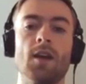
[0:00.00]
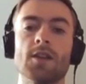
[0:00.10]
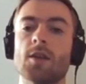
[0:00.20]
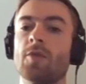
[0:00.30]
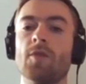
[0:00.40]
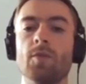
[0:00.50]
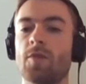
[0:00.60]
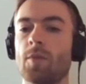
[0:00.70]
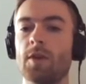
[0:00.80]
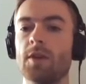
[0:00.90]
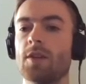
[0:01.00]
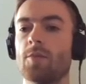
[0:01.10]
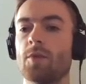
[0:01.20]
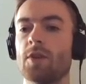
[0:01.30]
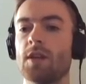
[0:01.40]
some of them are for building the
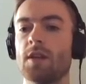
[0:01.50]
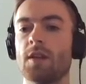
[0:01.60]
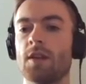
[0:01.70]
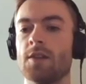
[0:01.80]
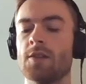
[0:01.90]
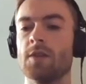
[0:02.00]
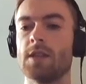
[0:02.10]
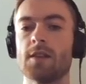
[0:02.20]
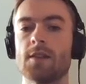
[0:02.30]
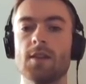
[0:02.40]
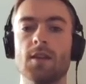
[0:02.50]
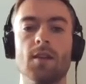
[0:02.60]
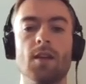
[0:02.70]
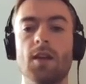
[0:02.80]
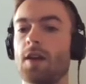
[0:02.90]
project, others for testing, and